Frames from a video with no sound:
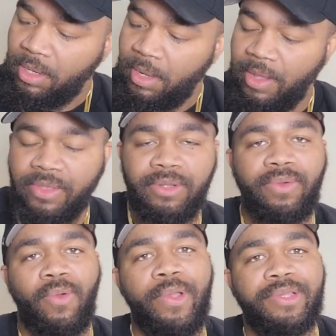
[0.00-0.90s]
all the
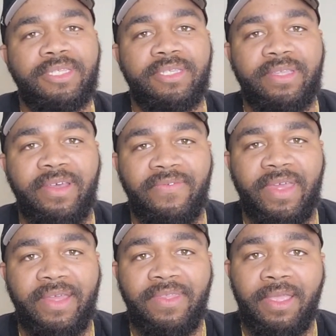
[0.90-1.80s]
little quirks and stuff
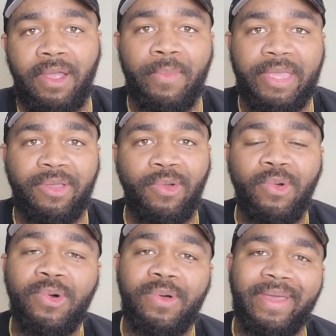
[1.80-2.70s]
that I think are make it
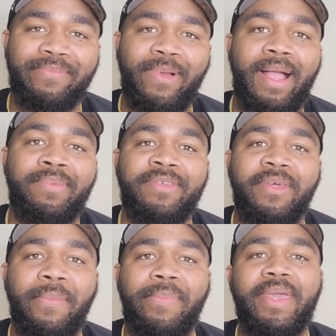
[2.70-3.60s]
cool, and probably
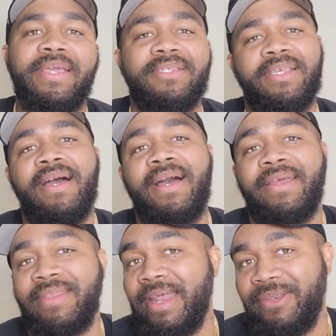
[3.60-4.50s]
the biggest
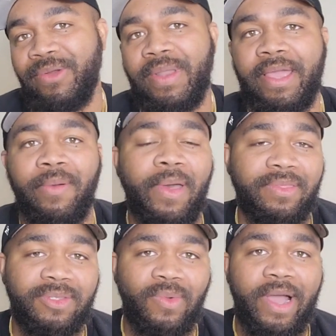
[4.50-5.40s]
con that I don't like
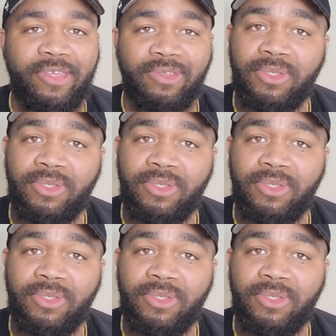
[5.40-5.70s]
about this watch.